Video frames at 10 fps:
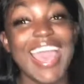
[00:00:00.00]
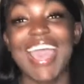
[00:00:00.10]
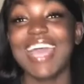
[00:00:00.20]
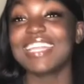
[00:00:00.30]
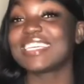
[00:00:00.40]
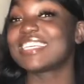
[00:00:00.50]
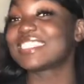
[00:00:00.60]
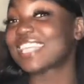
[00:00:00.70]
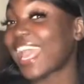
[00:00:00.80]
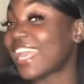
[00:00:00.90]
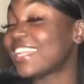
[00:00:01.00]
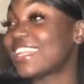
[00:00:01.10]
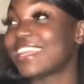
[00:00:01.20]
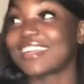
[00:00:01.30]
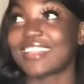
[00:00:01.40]
I done sat
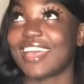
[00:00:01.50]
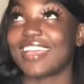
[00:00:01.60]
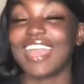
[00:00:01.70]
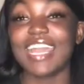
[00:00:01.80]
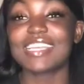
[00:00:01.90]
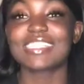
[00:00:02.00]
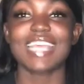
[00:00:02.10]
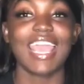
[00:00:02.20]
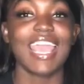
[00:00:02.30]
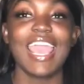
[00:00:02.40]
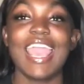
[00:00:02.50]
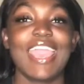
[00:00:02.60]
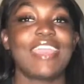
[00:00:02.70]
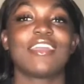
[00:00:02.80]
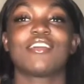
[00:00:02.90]
there, like, I done sat
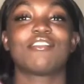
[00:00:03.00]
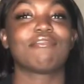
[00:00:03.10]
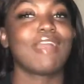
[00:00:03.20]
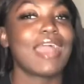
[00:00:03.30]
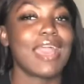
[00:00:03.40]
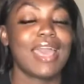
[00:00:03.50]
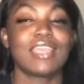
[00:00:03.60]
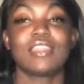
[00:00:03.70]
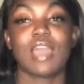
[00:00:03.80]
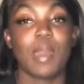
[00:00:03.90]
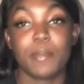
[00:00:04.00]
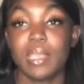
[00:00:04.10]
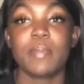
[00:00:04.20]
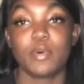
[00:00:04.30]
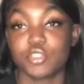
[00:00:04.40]
and cried. I'm
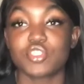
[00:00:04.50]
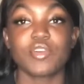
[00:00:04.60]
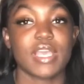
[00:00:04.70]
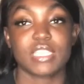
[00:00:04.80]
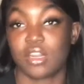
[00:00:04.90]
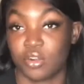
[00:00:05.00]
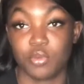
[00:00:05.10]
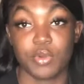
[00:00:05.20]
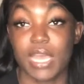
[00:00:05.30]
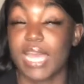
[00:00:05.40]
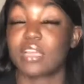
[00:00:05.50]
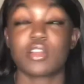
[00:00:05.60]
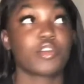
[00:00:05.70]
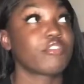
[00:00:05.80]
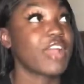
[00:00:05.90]
emotional as I don't know what. I
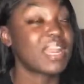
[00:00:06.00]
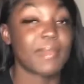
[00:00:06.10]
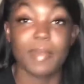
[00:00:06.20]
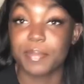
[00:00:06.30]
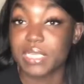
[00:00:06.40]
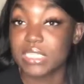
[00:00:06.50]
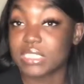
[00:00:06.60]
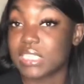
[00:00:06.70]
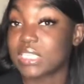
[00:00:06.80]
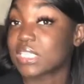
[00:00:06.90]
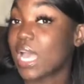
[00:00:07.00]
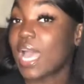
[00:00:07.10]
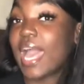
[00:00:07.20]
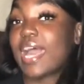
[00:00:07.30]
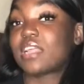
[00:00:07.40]
done cried about my business.
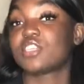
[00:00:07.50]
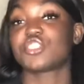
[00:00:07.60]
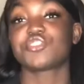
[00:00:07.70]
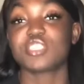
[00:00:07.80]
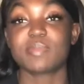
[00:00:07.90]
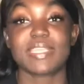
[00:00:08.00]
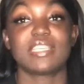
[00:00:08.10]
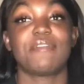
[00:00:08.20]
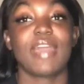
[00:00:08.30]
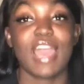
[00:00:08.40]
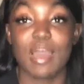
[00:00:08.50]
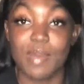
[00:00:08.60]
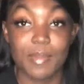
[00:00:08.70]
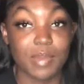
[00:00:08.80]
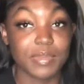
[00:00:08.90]
I done stressed myself out
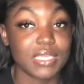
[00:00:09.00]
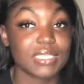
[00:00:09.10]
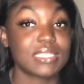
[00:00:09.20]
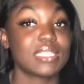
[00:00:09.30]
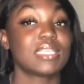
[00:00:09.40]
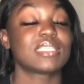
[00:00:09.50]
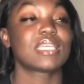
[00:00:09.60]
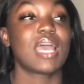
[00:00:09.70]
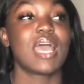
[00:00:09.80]
about my business.